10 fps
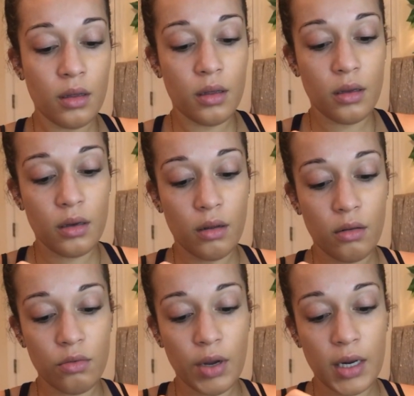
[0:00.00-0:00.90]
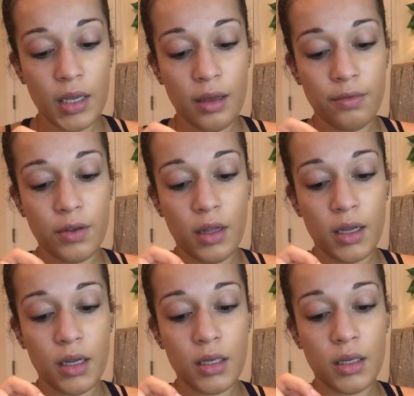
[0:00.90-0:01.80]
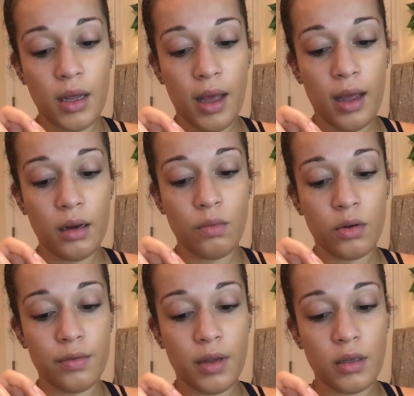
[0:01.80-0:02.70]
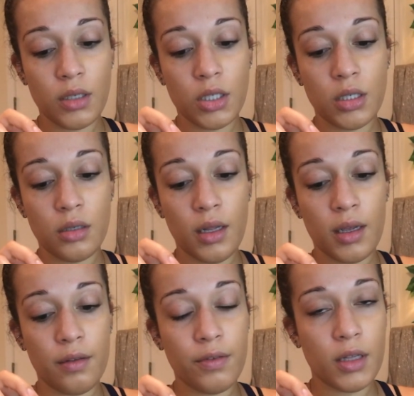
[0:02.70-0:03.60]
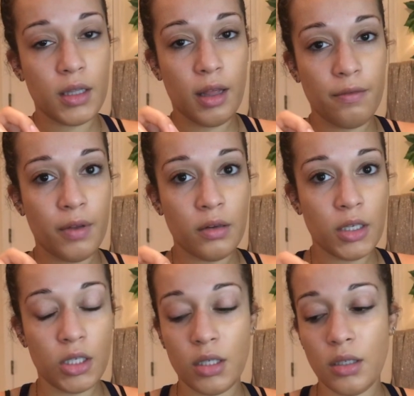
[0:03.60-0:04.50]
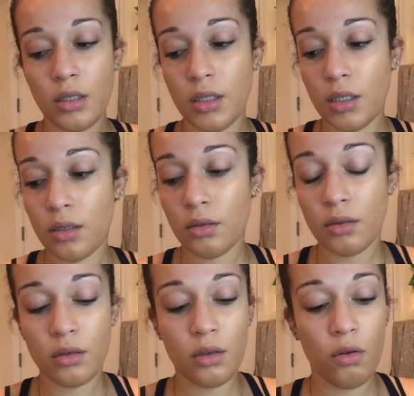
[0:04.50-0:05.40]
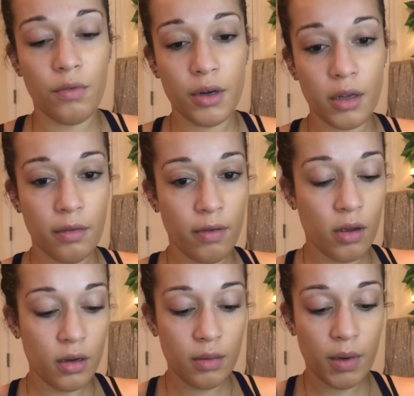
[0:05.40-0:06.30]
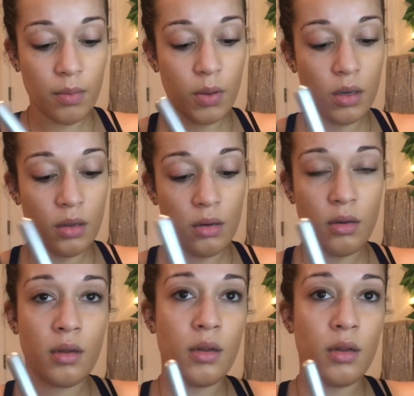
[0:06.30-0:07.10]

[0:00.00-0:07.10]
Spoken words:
And already I feel like I need to add more foundation. Like, I feel like that foundation didn't go very far in my opinion.